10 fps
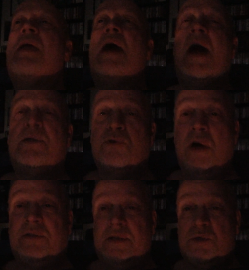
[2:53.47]
I
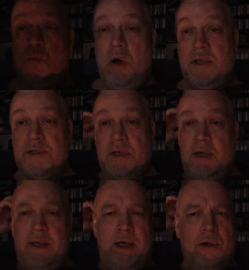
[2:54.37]
thought this was,
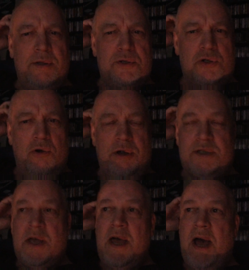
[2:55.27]
here are the
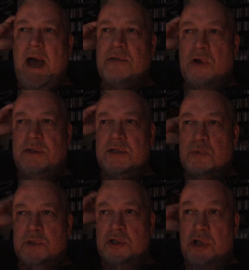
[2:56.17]
stories, I thought this
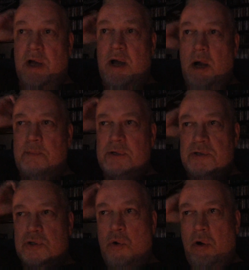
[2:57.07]
was a John Carpenter
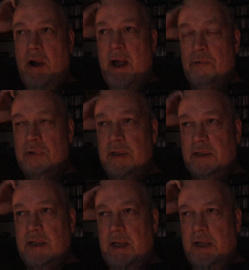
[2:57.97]
score. I really
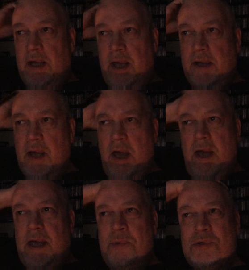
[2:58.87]
did. And
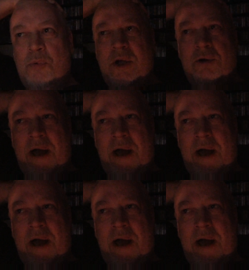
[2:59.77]
it was weird.